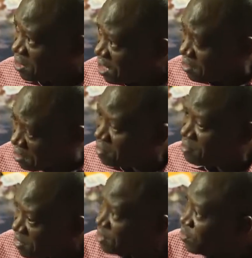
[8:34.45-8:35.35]
Okay,
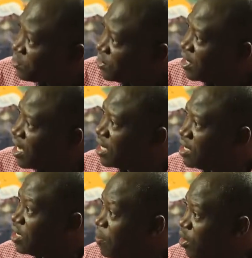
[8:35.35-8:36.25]
so you could say that
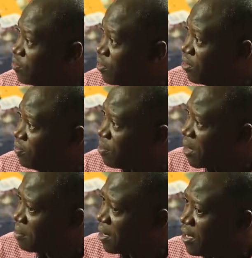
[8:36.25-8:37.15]
is a plus for
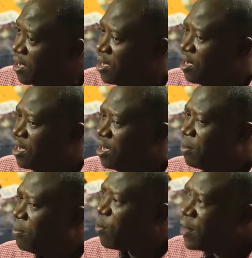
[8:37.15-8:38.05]
Mbappe.
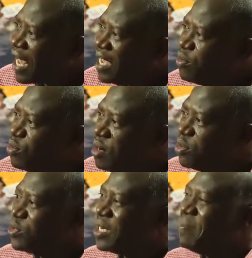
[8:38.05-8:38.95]
But whether he will be
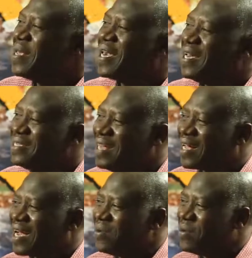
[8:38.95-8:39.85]
able to replicate
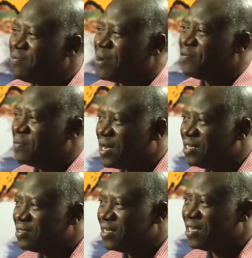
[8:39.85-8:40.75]
that kind of
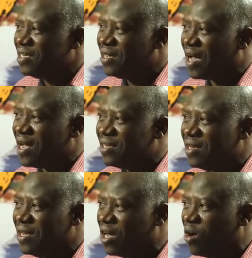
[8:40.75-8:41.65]
performance that he had
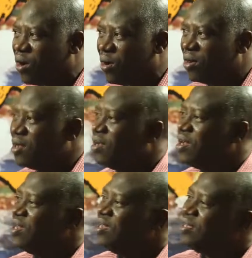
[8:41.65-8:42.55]
in Ligue 1
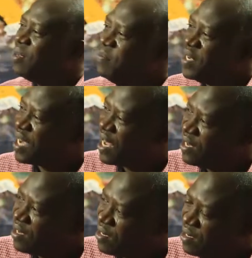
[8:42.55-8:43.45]
in the bigger
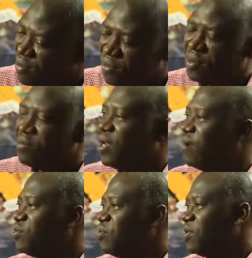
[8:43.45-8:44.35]
league, we'll
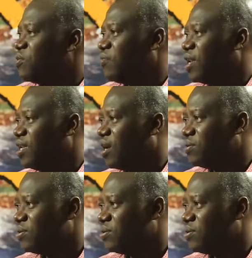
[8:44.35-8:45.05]
have to wait to find out.